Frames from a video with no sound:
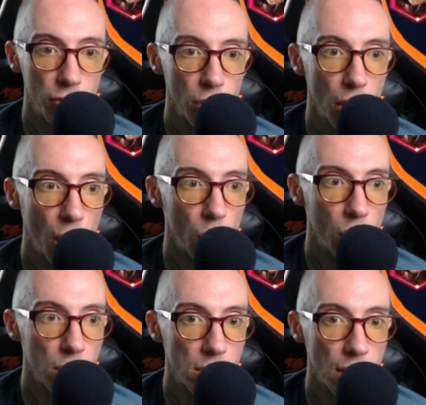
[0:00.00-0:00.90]
if we go
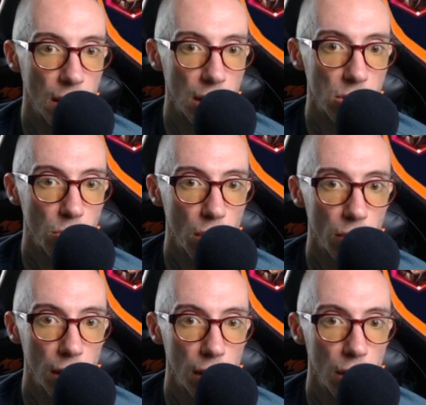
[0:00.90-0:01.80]
on to the next one
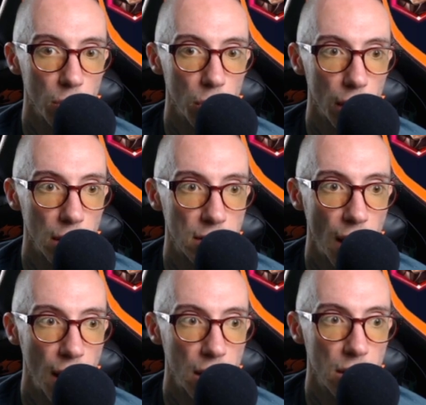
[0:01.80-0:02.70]
right here, we'll get
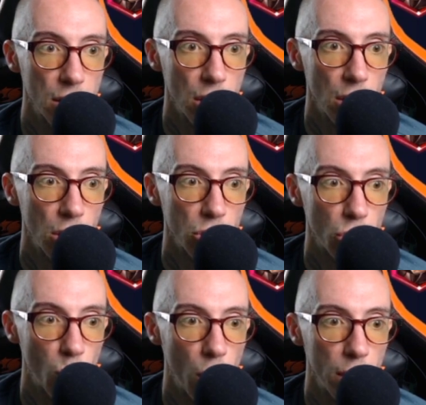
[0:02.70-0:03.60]
10,
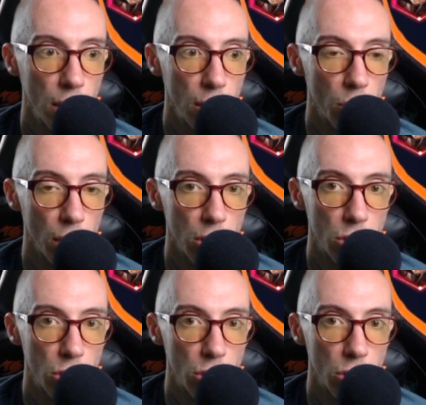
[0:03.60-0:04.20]
20, we'll get